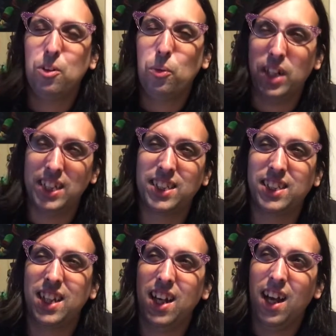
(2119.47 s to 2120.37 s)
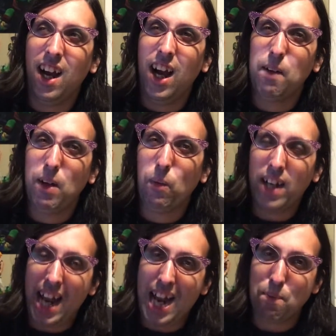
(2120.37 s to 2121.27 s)
twist about
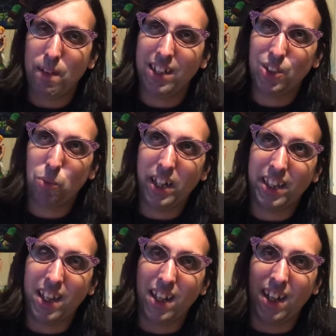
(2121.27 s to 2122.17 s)
what happens with,